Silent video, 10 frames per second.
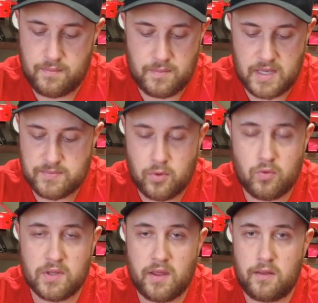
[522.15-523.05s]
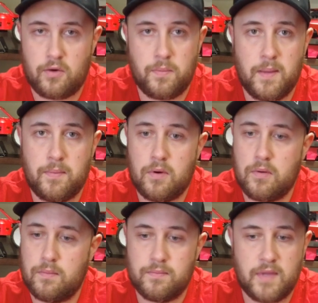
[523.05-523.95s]
I spoke with other
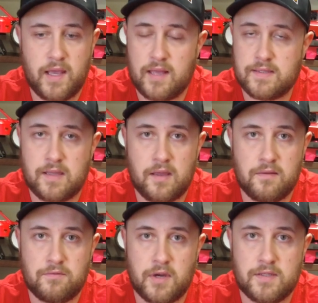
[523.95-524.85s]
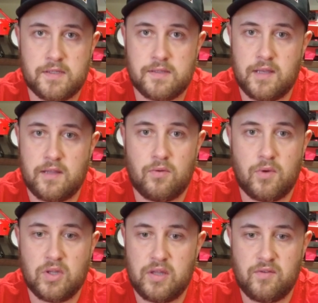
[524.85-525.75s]
people, they can't stand Reds. They don't
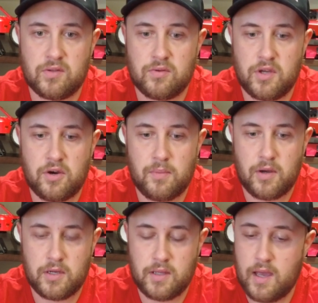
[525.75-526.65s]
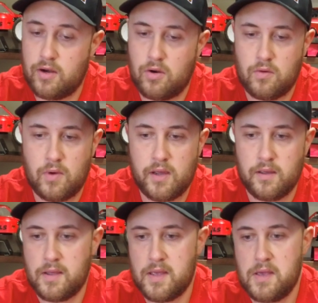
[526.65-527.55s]
want even to hear about it. I don't know why.
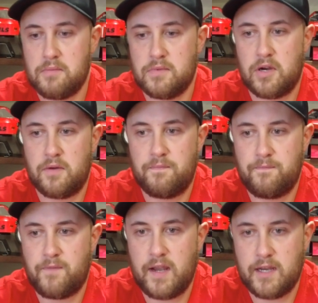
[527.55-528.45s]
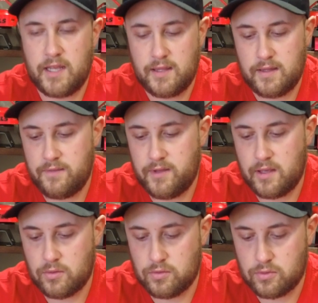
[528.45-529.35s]
They're finding it
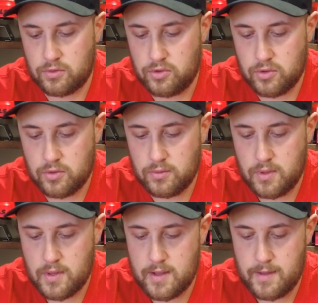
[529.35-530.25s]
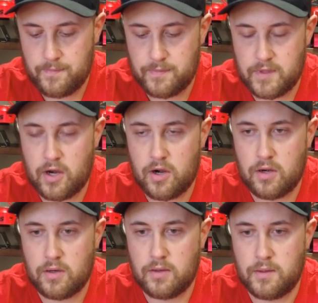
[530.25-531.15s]
difficult to tune.
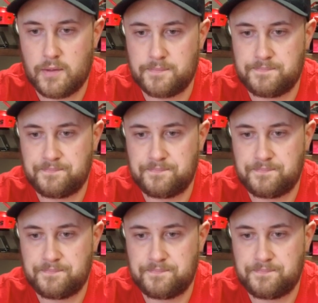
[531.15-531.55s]
Their